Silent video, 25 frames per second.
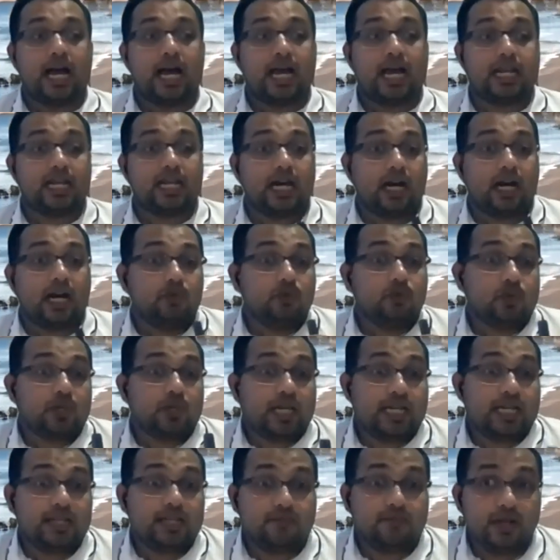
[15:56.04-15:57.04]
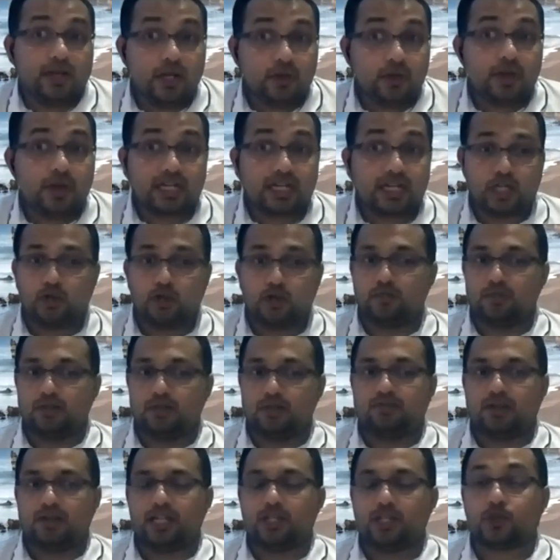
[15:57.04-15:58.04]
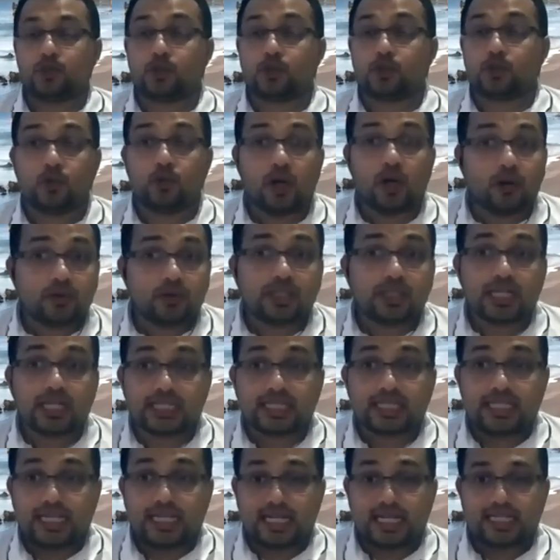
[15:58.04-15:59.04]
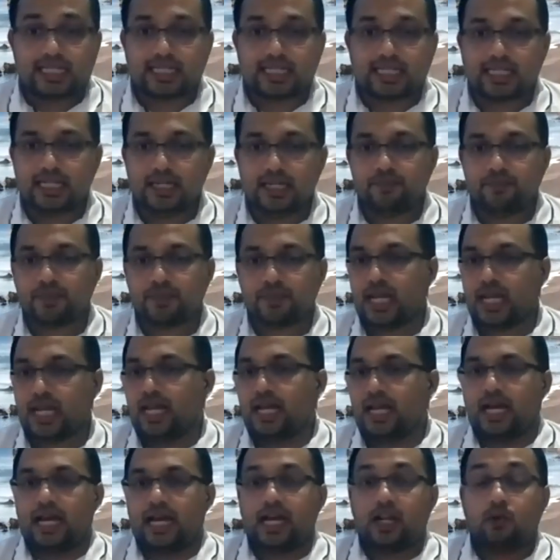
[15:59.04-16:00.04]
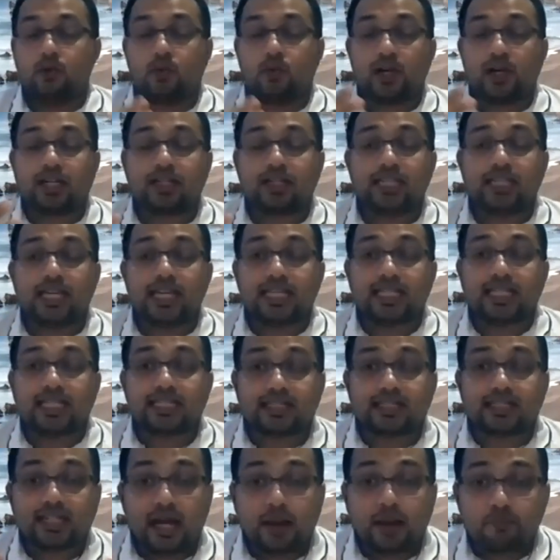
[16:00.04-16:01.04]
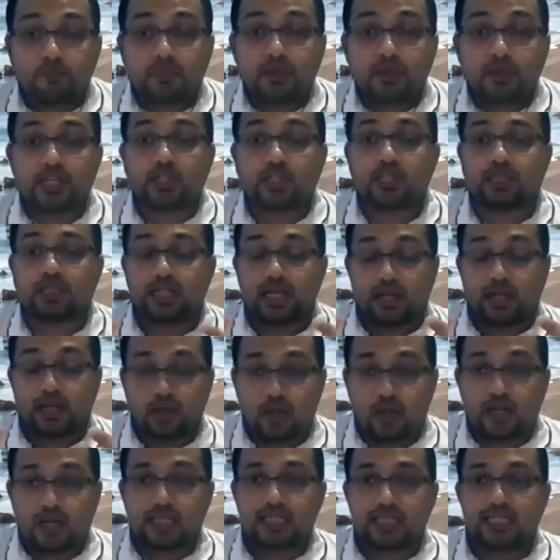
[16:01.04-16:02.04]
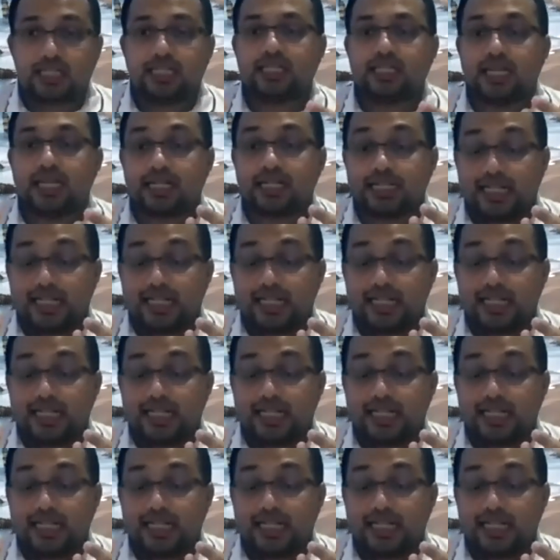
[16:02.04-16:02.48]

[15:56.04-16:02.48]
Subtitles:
and how you can evaluate human values throughout the SDLC, and what are the established technologies and